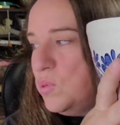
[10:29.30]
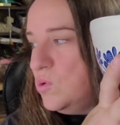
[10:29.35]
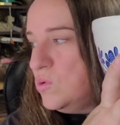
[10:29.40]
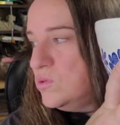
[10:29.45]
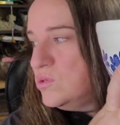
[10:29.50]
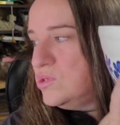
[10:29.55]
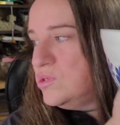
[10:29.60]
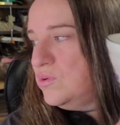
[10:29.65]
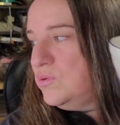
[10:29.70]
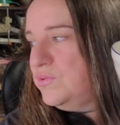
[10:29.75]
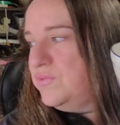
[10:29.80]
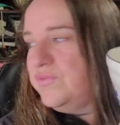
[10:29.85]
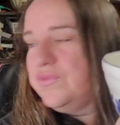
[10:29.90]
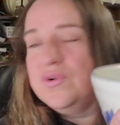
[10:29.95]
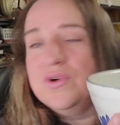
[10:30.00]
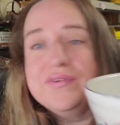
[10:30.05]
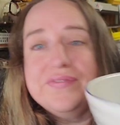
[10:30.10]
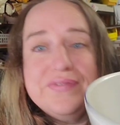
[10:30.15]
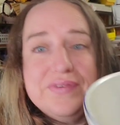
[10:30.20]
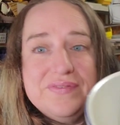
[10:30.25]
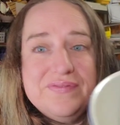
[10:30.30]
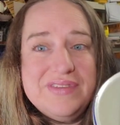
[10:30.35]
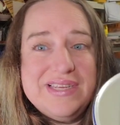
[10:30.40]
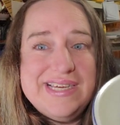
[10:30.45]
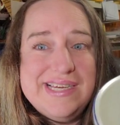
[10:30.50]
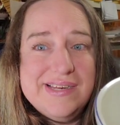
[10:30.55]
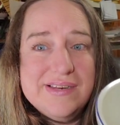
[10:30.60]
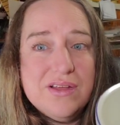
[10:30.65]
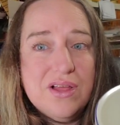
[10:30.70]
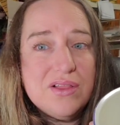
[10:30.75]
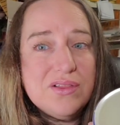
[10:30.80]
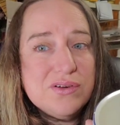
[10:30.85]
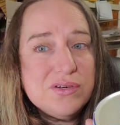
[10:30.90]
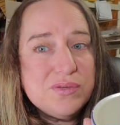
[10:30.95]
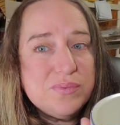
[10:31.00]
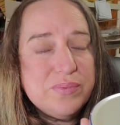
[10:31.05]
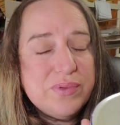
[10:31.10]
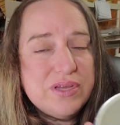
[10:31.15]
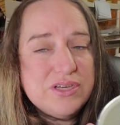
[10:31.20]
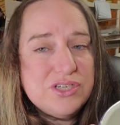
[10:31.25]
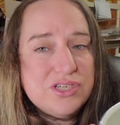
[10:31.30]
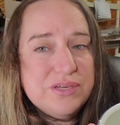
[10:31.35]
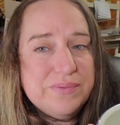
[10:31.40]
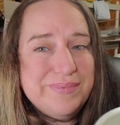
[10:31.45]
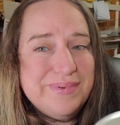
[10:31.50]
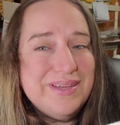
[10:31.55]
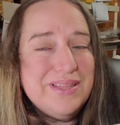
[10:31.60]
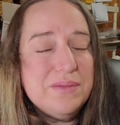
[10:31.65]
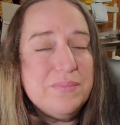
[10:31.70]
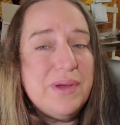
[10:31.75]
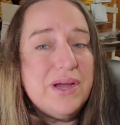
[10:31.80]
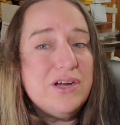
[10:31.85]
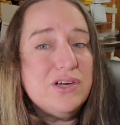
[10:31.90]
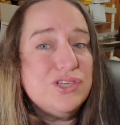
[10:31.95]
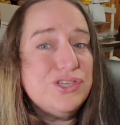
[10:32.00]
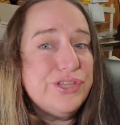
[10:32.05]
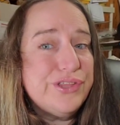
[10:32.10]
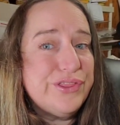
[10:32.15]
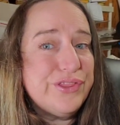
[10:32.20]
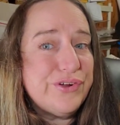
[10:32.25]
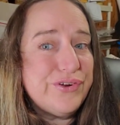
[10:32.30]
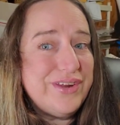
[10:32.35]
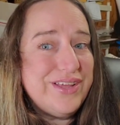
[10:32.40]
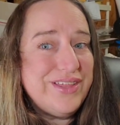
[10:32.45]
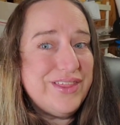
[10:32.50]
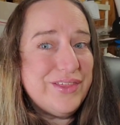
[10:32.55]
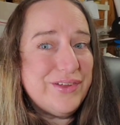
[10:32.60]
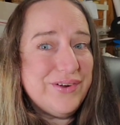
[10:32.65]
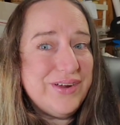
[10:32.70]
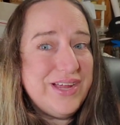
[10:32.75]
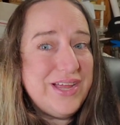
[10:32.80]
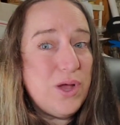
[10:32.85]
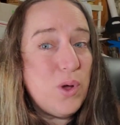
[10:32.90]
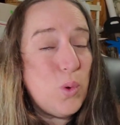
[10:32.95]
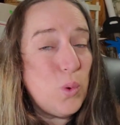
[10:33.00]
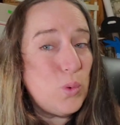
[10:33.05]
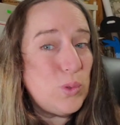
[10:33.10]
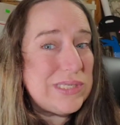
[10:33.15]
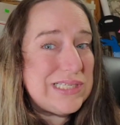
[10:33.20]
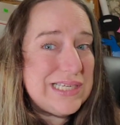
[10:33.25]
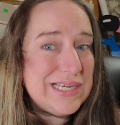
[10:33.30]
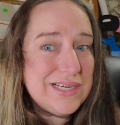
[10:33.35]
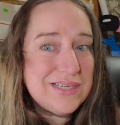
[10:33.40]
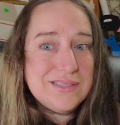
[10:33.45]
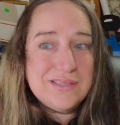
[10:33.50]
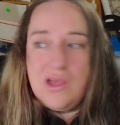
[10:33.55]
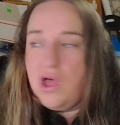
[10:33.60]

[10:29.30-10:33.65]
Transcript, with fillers: bowl sold for fifteen dollars plus shipping. The buyer's thirty-three oh six